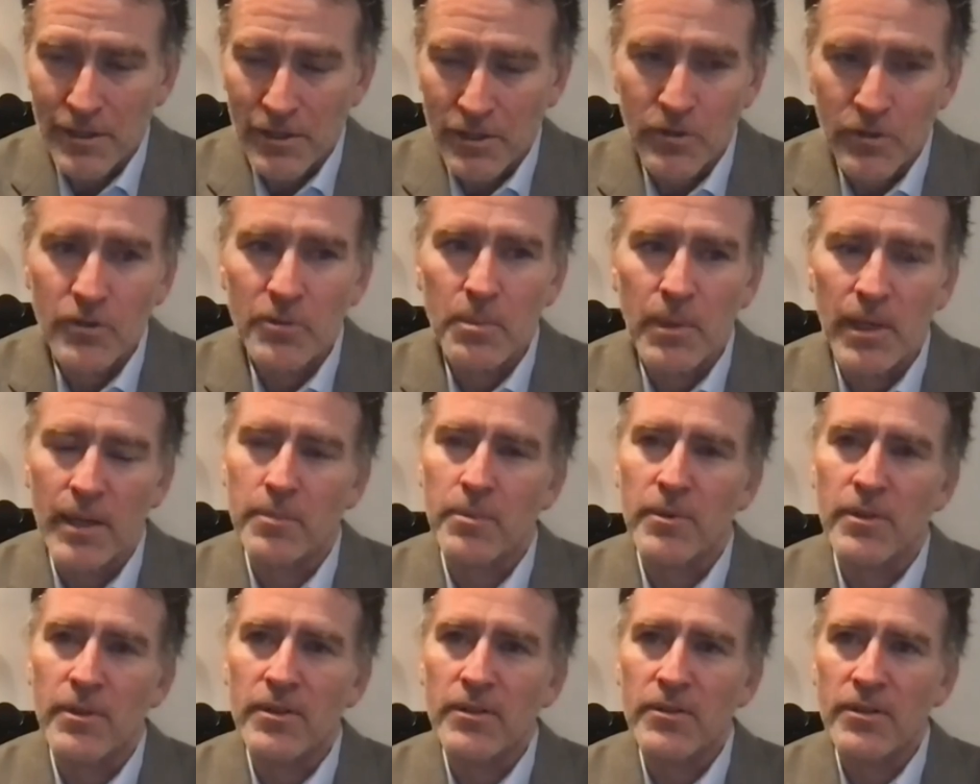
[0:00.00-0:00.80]

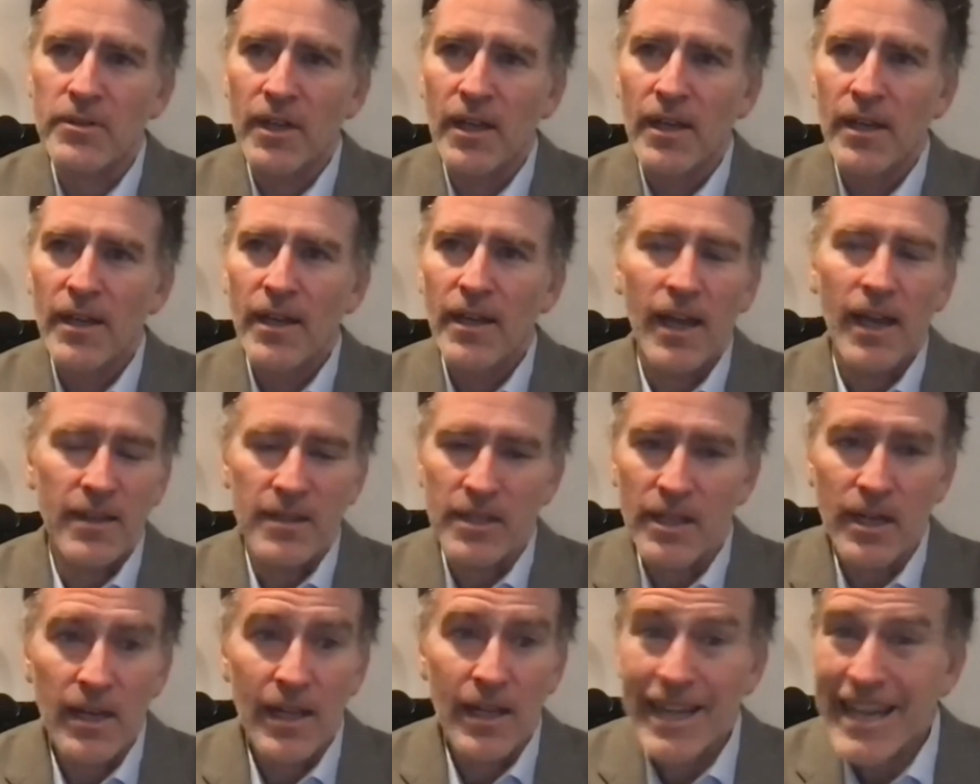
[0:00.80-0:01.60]
newspapers and
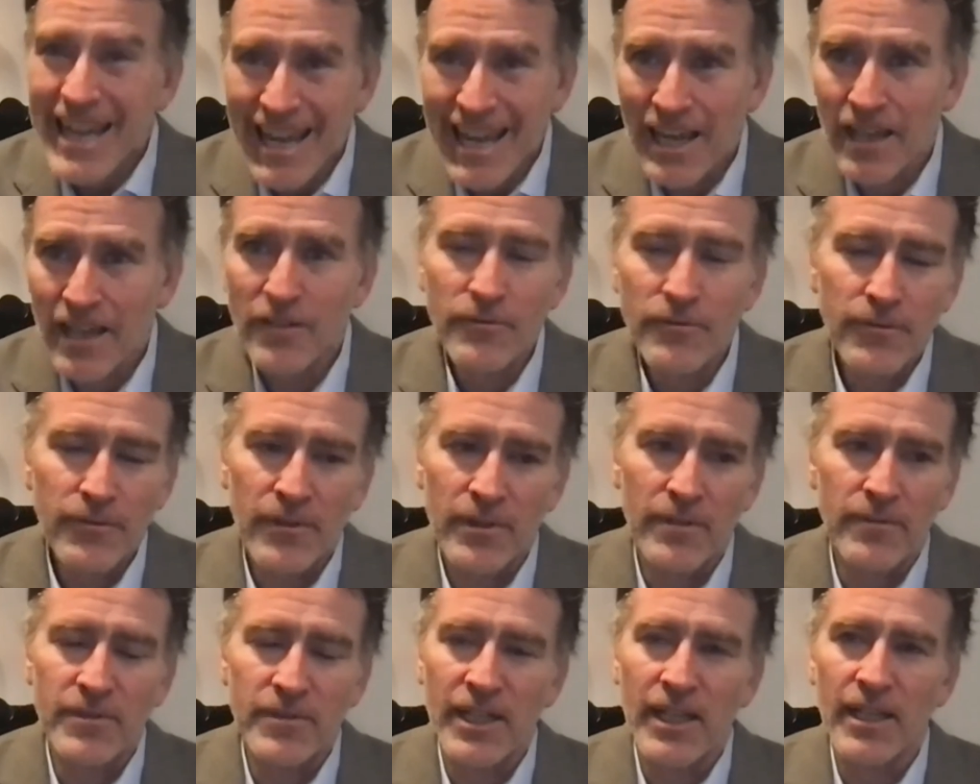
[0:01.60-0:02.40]
then a
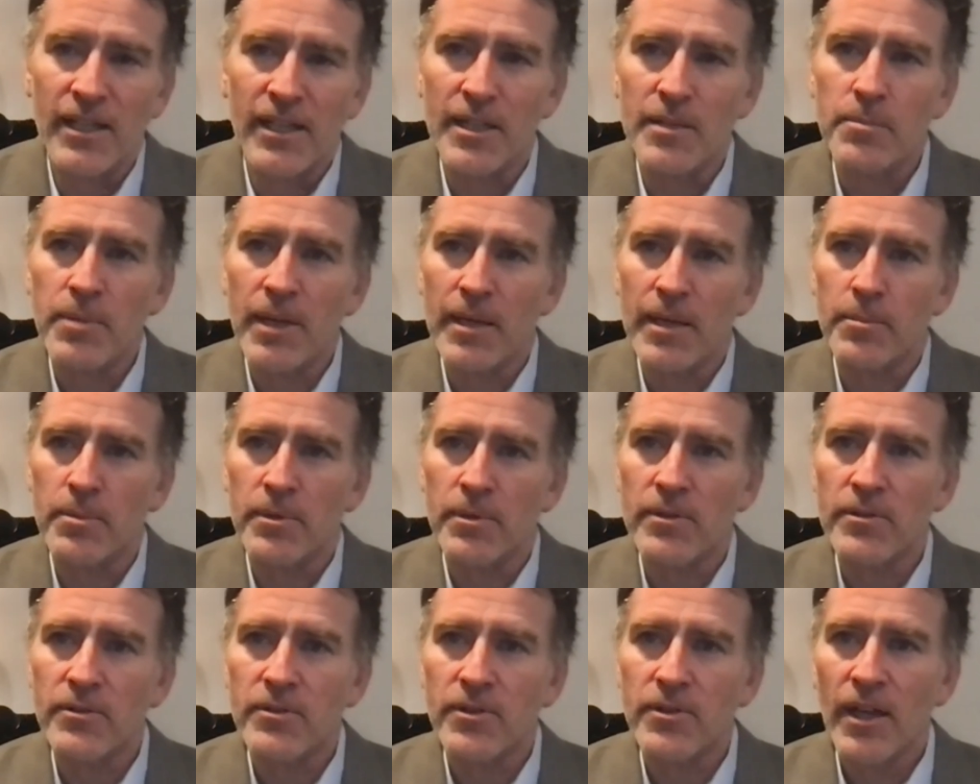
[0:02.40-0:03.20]
handful of daily
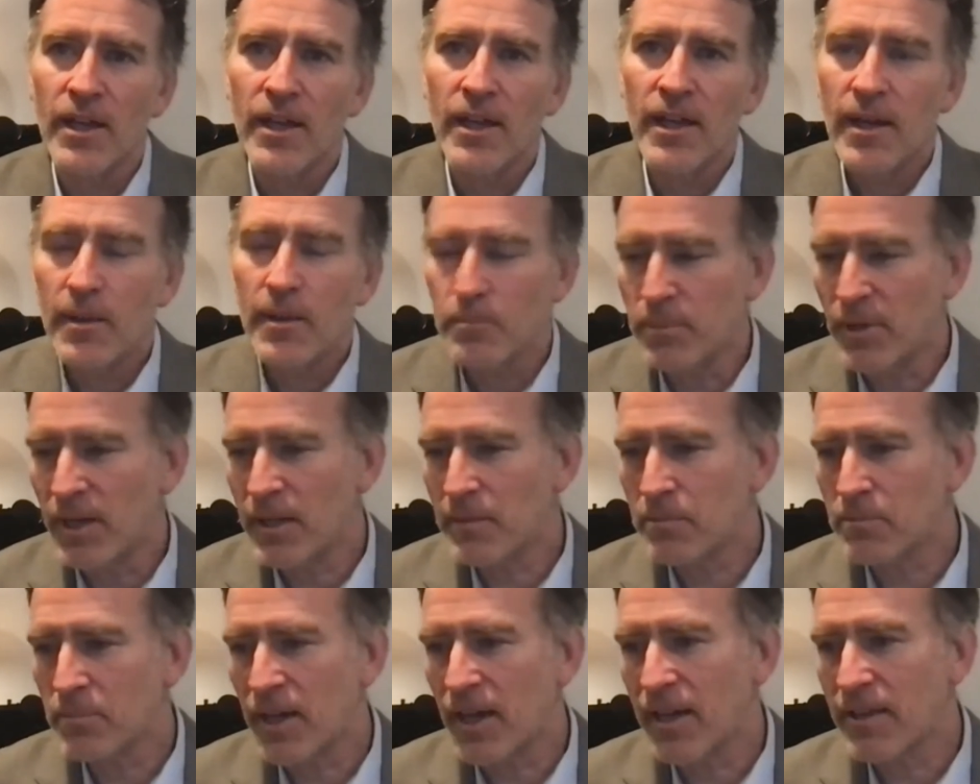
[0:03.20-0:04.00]
papers
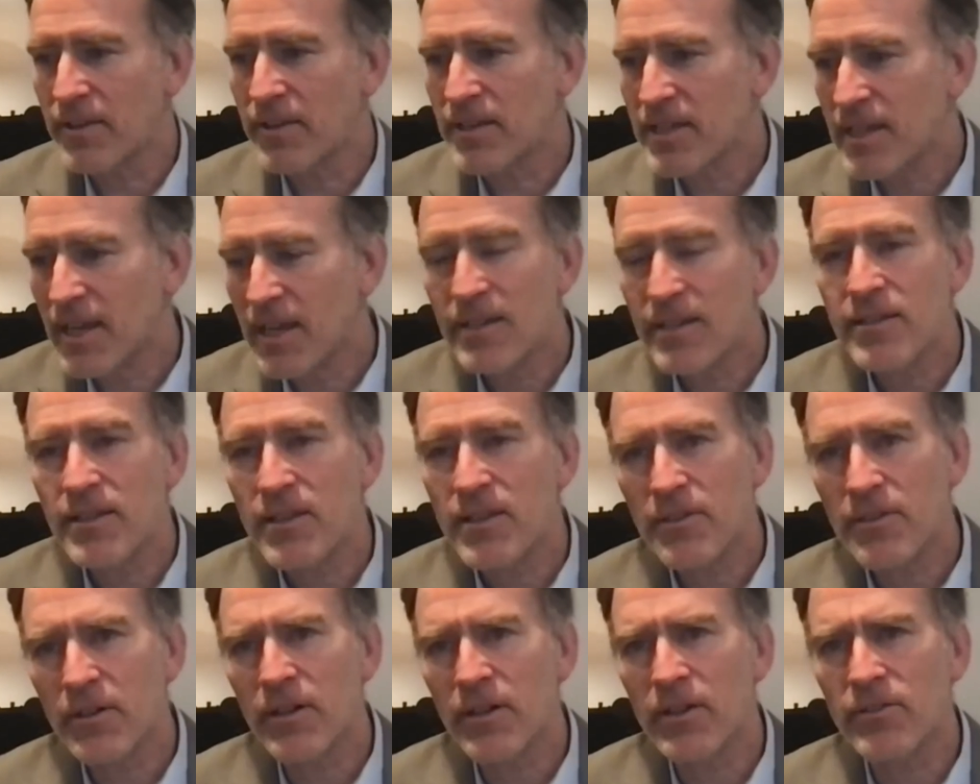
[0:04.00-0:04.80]
but by the
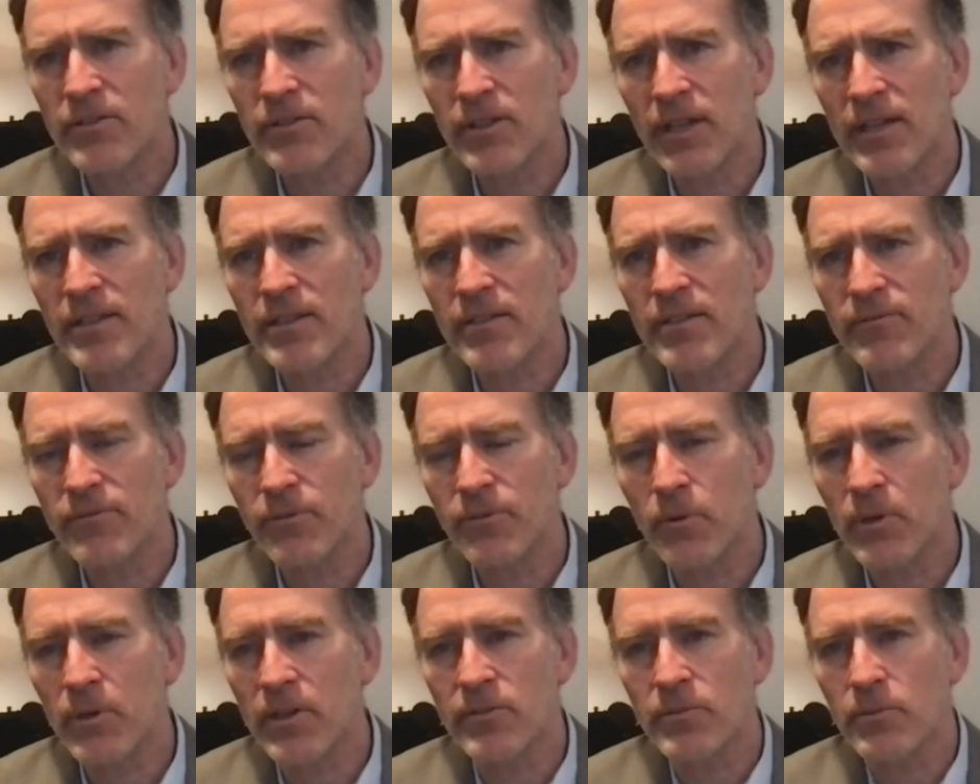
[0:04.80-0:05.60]
1830s and
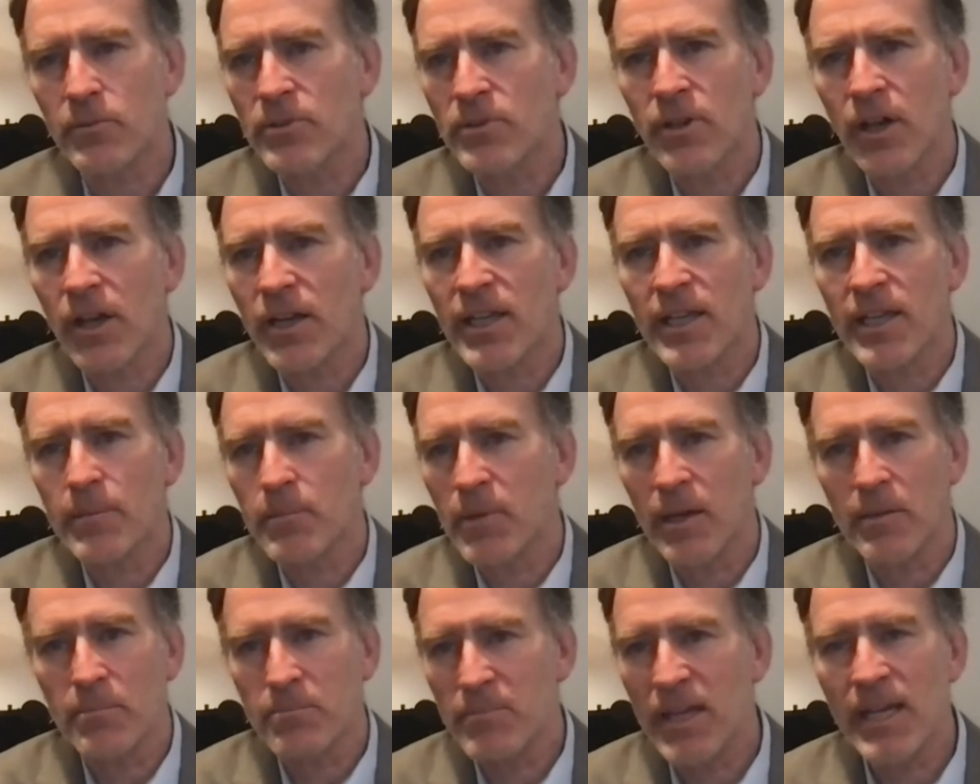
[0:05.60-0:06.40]
1840s, we're talking
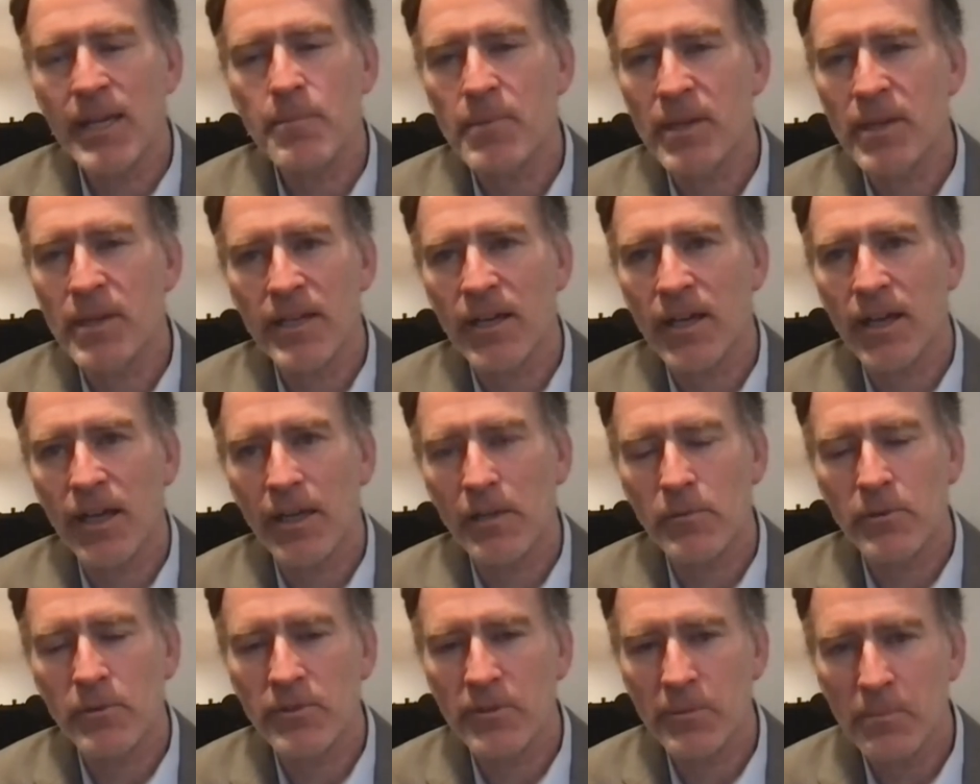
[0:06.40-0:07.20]
about many, many
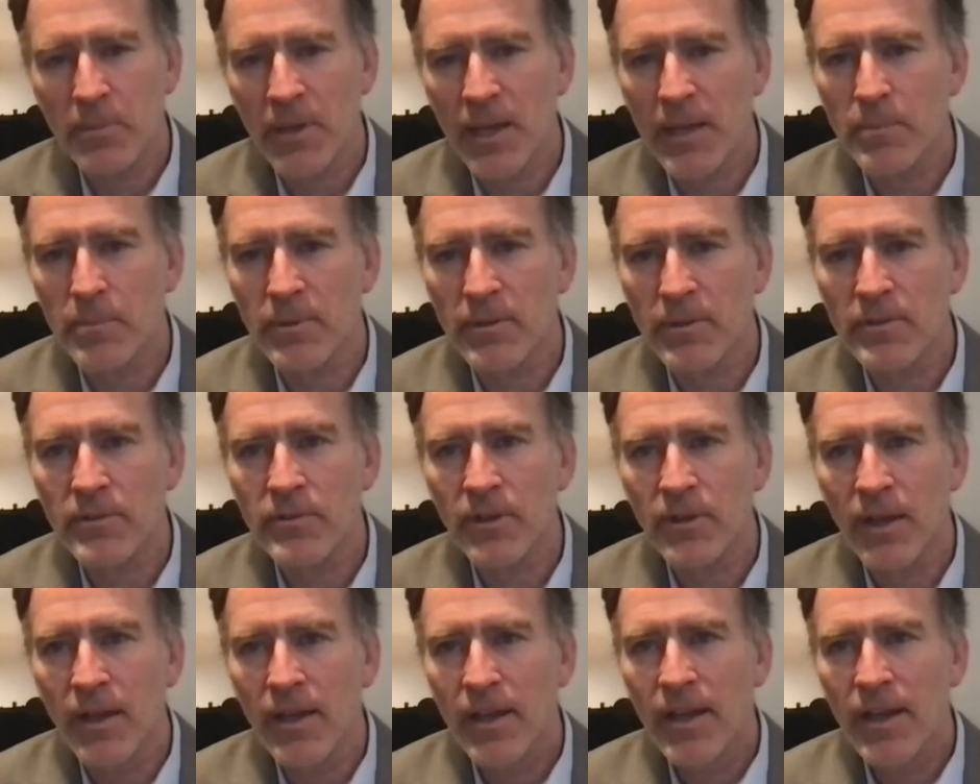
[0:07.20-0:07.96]
hundreds of papers,